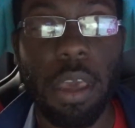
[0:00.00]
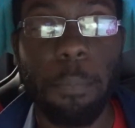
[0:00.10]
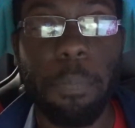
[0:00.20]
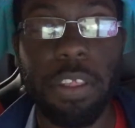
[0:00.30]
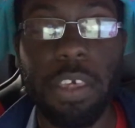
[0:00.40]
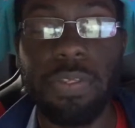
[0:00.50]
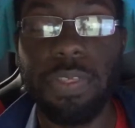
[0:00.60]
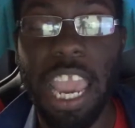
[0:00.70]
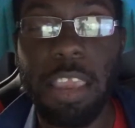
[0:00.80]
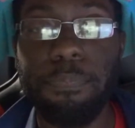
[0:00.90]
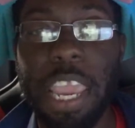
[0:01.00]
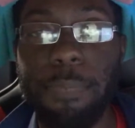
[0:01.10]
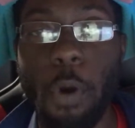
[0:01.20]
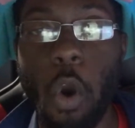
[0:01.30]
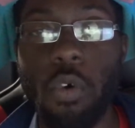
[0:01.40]
But these same
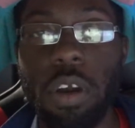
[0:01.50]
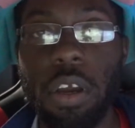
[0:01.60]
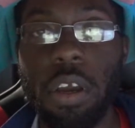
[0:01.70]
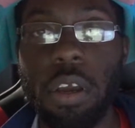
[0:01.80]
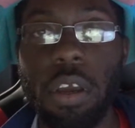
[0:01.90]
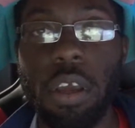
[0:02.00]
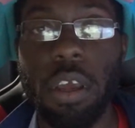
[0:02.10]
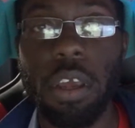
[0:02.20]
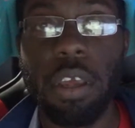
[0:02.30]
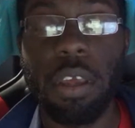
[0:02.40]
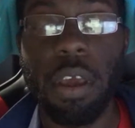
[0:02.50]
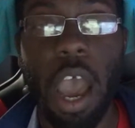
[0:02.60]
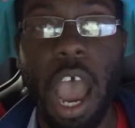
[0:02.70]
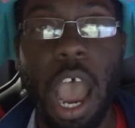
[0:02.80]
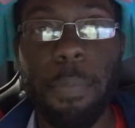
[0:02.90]
people,
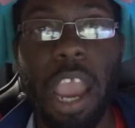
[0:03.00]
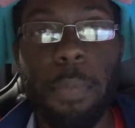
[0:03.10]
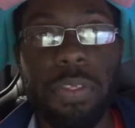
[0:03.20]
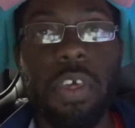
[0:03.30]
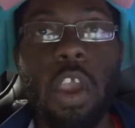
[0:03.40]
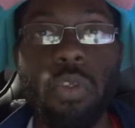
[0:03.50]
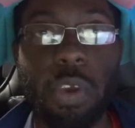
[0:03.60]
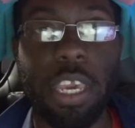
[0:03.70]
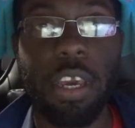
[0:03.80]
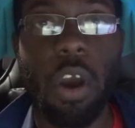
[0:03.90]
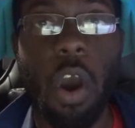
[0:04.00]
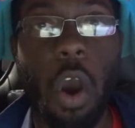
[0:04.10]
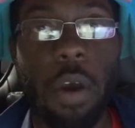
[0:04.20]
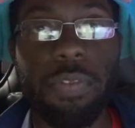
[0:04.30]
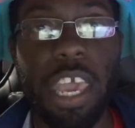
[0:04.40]
I mean seriously,
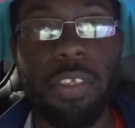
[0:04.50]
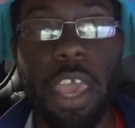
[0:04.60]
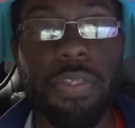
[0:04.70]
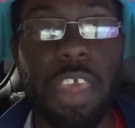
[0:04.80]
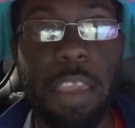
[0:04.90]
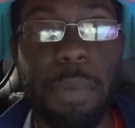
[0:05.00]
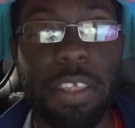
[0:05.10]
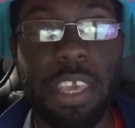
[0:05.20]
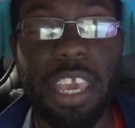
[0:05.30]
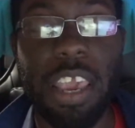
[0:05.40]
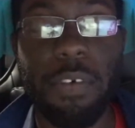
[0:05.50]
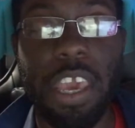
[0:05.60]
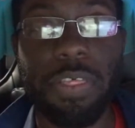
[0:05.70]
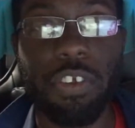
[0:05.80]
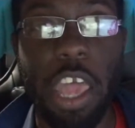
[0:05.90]
their statement
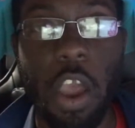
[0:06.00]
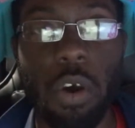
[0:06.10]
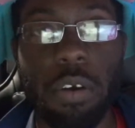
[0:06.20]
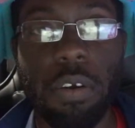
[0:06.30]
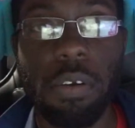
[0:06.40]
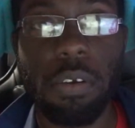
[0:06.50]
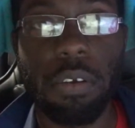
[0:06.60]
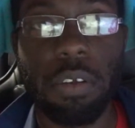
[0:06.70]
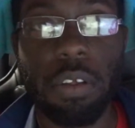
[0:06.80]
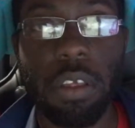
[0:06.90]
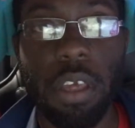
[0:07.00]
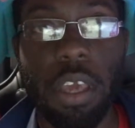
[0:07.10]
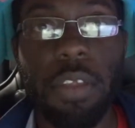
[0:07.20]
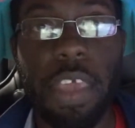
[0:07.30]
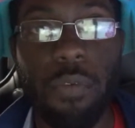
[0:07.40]
is clear.
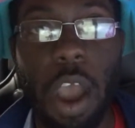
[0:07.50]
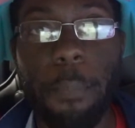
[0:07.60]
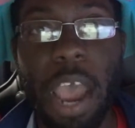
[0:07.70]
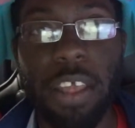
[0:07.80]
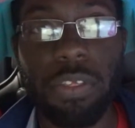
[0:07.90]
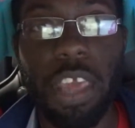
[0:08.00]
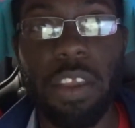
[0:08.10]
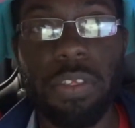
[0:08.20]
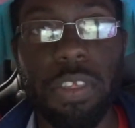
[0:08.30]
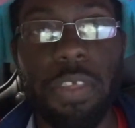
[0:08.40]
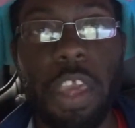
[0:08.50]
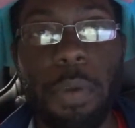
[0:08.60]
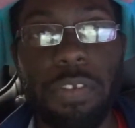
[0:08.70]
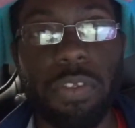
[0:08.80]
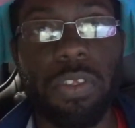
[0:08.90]
They want their
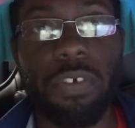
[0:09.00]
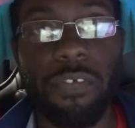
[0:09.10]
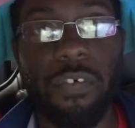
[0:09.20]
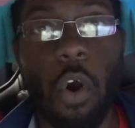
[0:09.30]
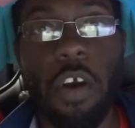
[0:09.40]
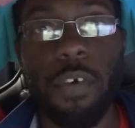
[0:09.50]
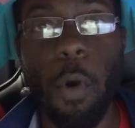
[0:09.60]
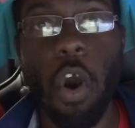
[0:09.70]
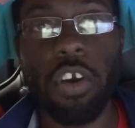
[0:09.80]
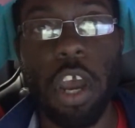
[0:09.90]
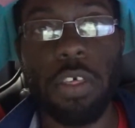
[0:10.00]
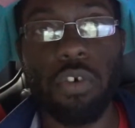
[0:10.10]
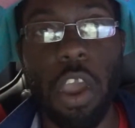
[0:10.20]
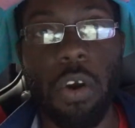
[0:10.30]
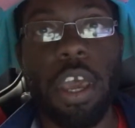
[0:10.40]
statement from Otakon is
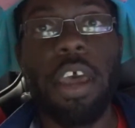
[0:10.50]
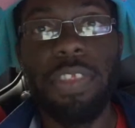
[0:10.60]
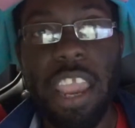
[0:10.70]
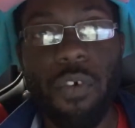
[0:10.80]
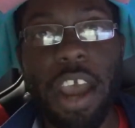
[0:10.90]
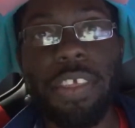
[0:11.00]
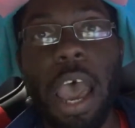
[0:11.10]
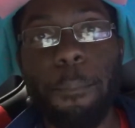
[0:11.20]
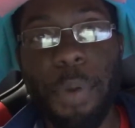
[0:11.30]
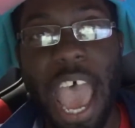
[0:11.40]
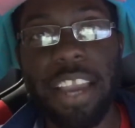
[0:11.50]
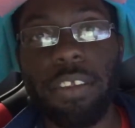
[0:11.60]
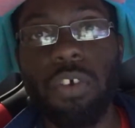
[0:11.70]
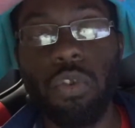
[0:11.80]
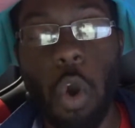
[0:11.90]
clear. They want a back
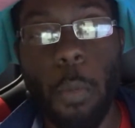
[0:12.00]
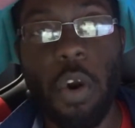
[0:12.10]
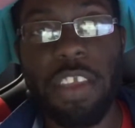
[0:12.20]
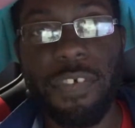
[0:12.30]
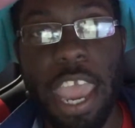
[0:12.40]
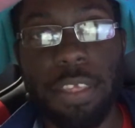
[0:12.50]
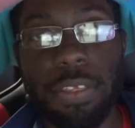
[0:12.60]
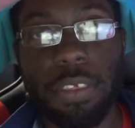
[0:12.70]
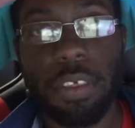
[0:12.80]
to normal event.